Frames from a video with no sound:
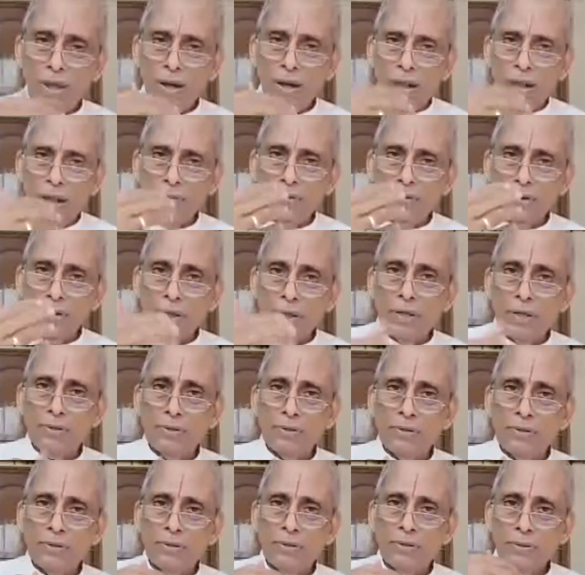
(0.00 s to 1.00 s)
logic
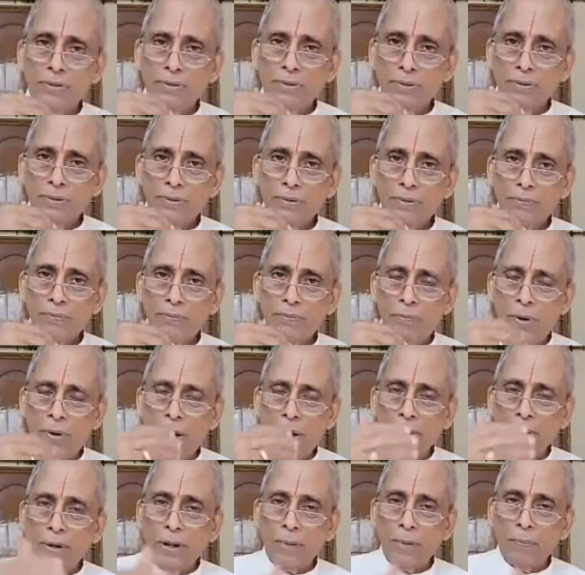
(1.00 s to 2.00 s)
is
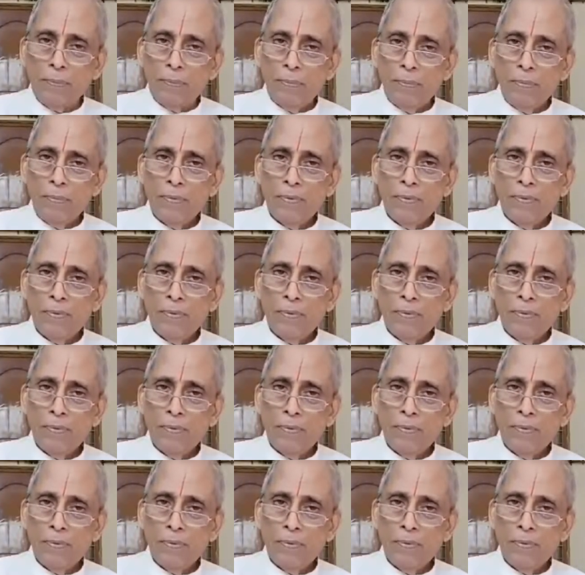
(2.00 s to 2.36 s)
built up